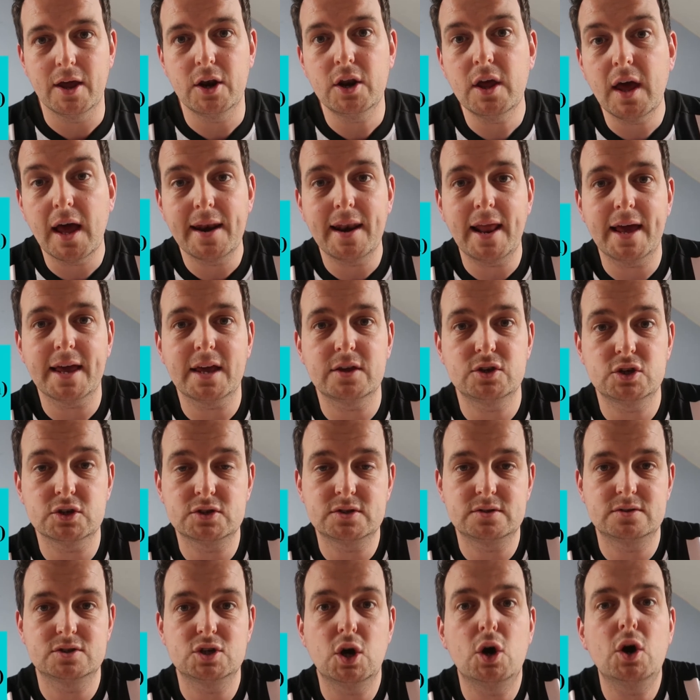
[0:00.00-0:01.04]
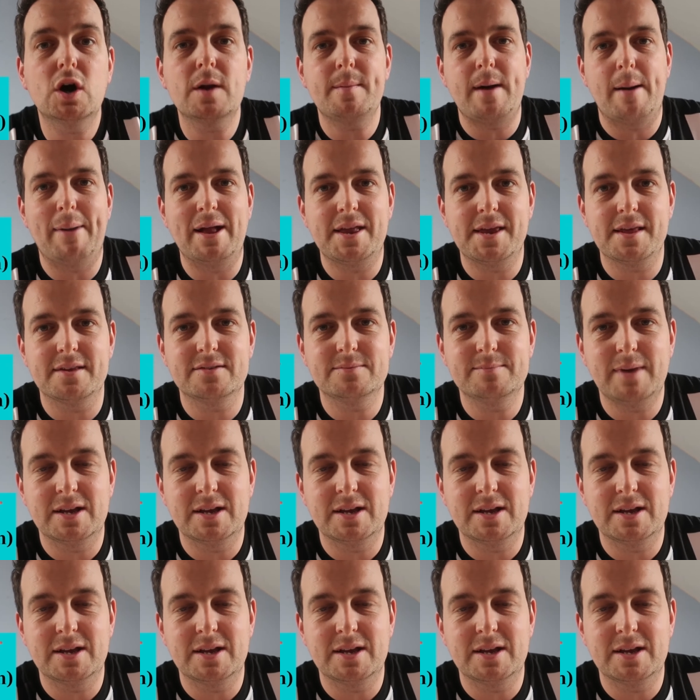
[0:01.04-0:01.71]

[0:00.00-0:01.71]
And, and like just talking about Man